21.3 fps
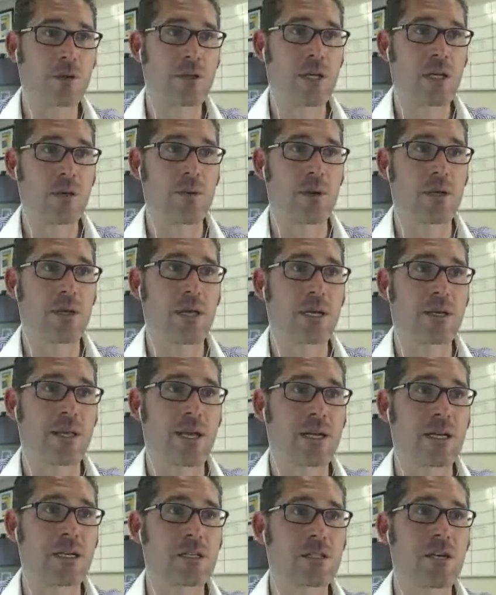Think about it, like
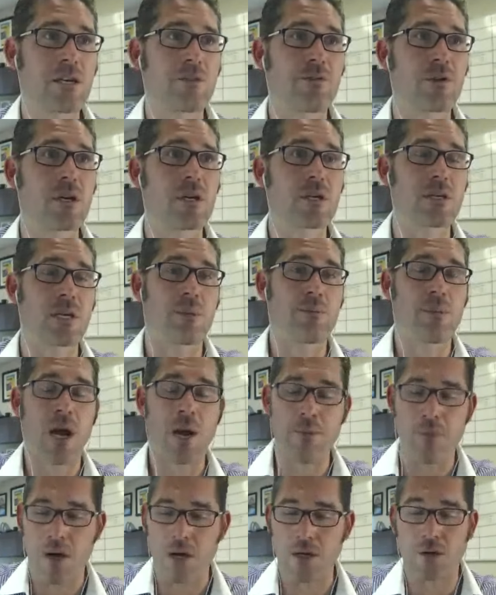that kind of stuff, because my
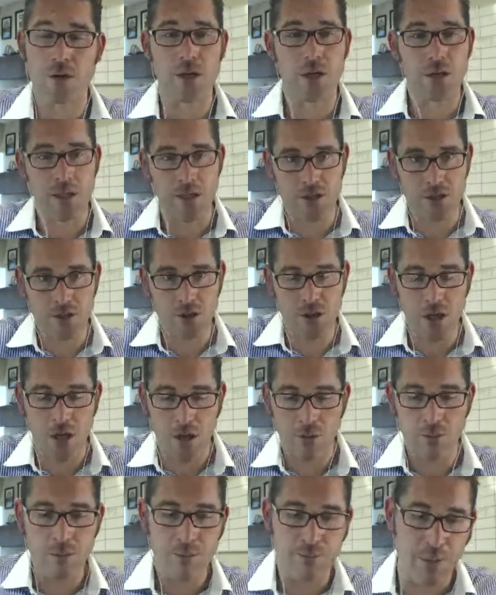motto, I'll let you
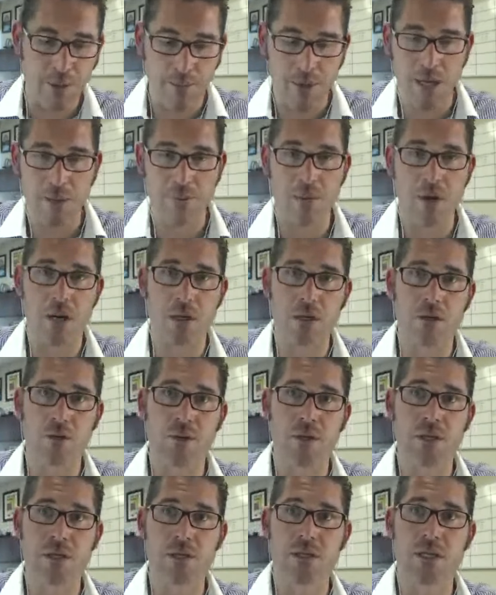go, but my motto
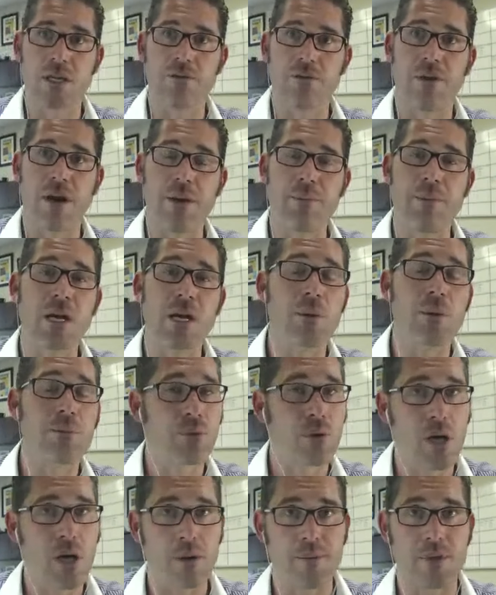is if I make a
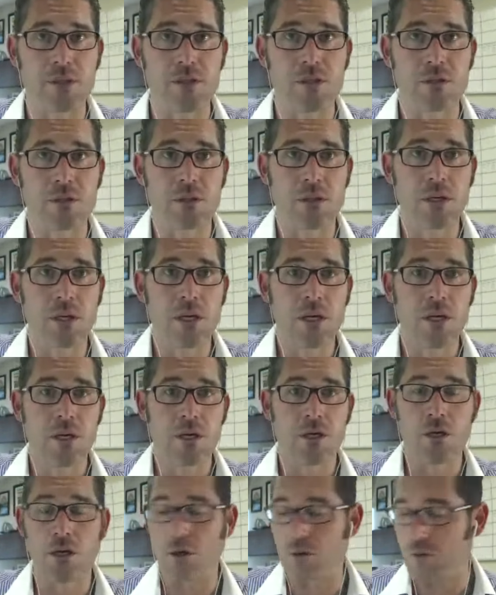promise
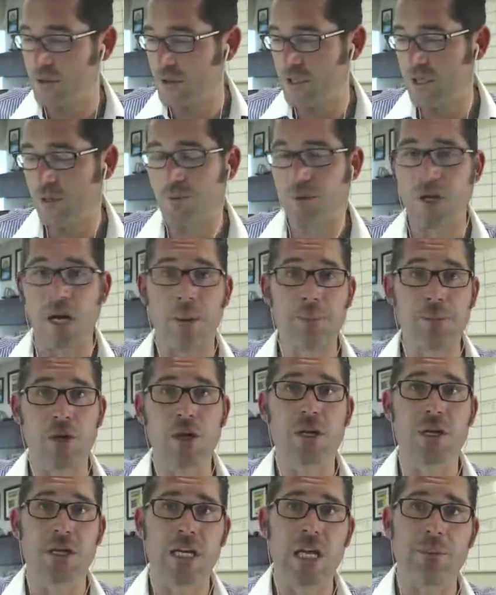you know, to someone, I'm
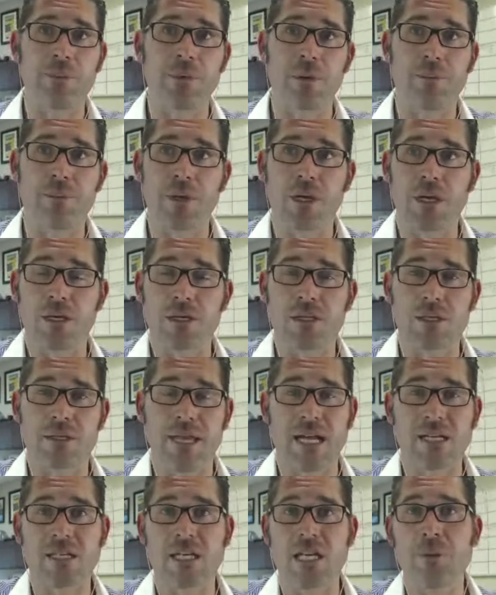going to keep it, because
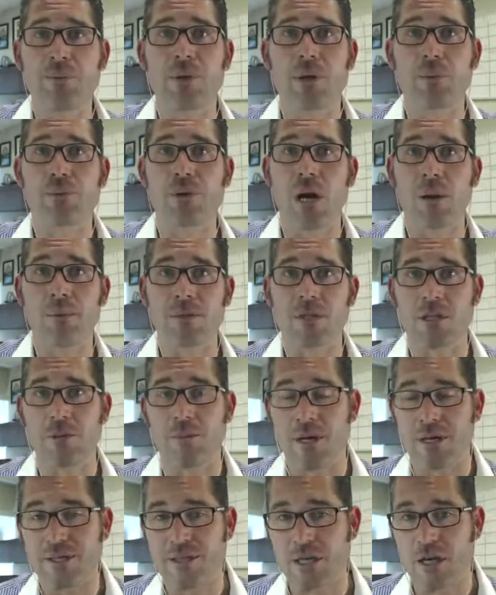that's keeping a promise to
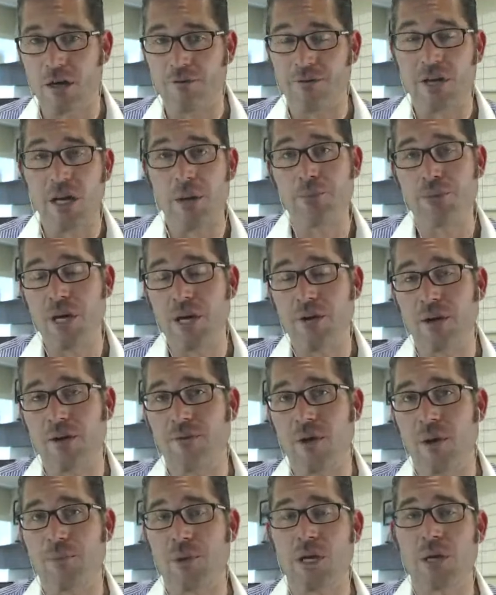myself. And I break, if
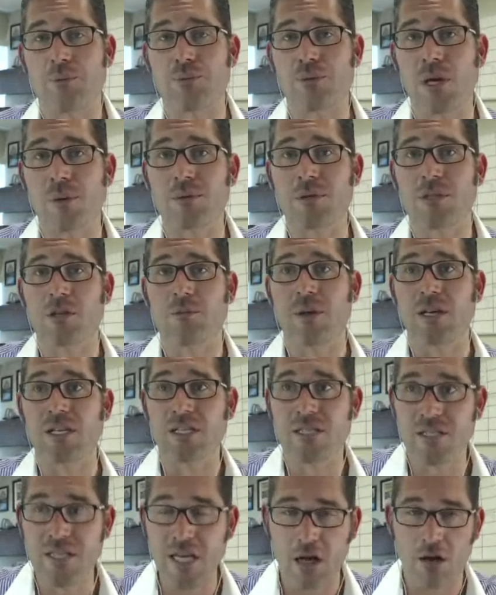I break a promise to
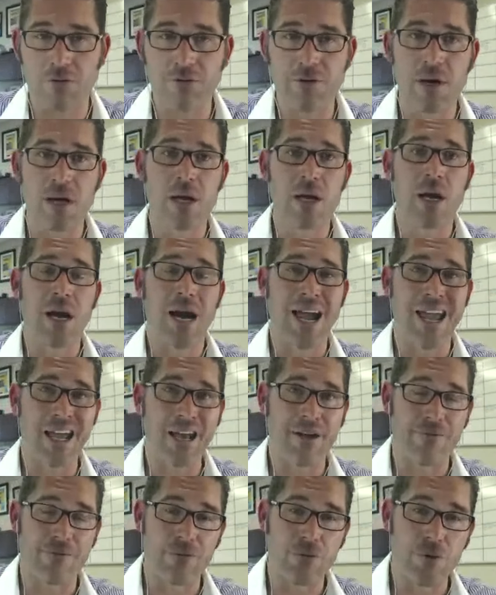myself, I
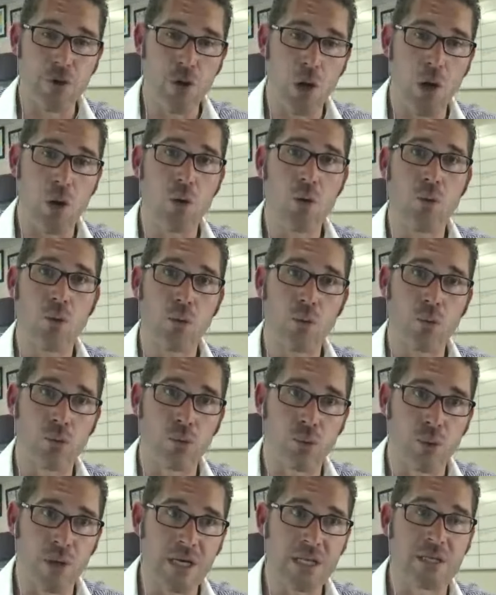have no
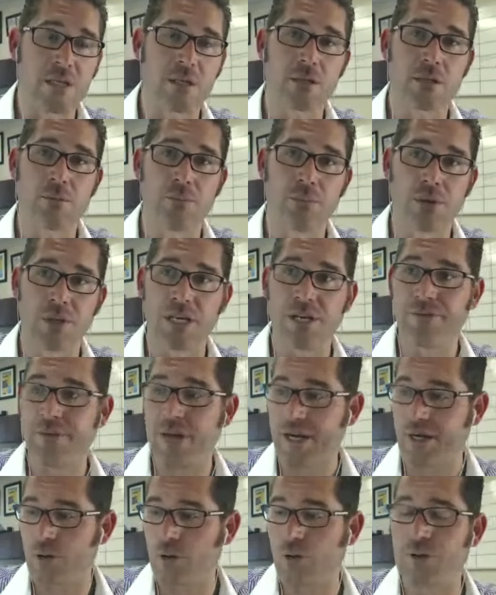reason to believe that I
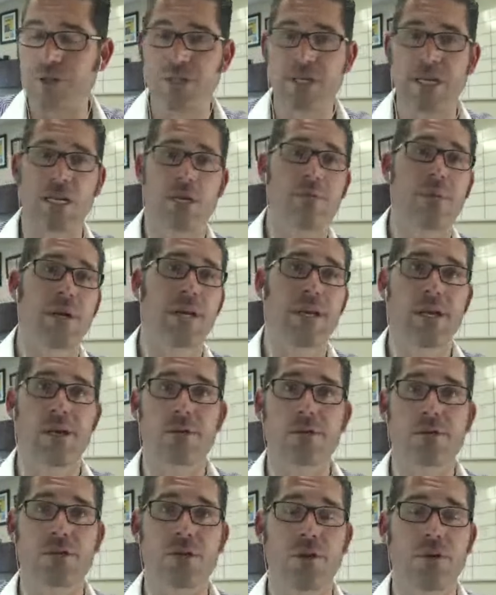can hold it to anybody
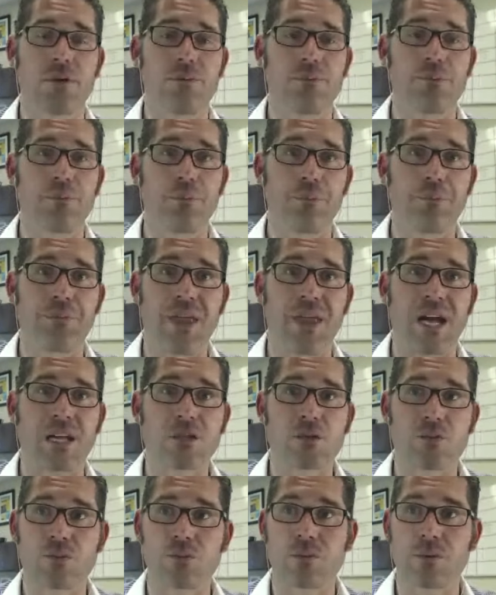else. So
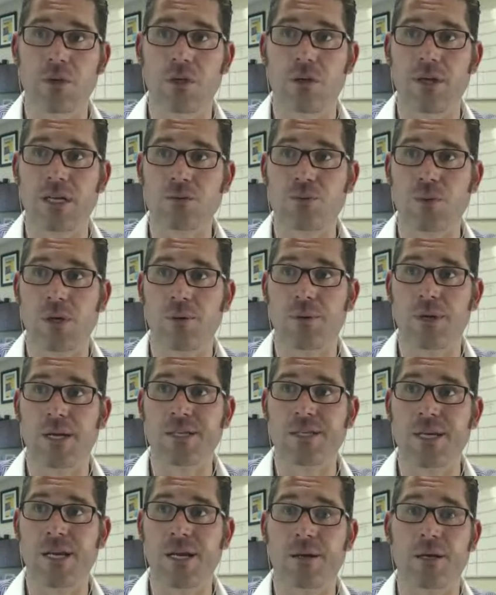that's, you know, that's why when I
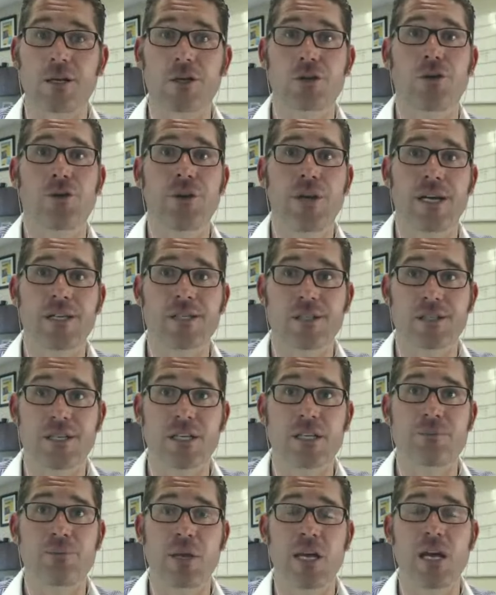say I'm going to call you guys at
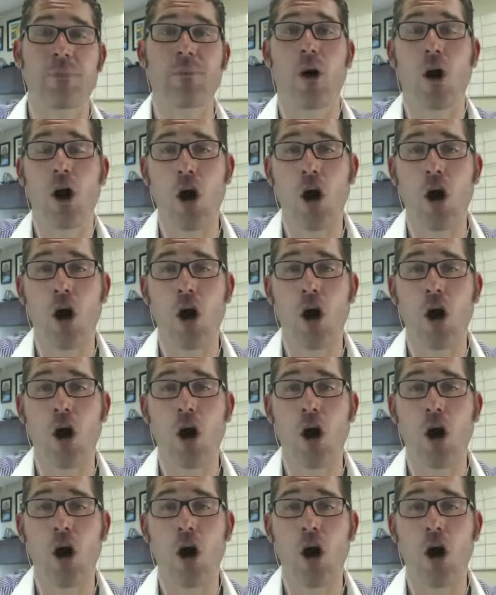six p.m.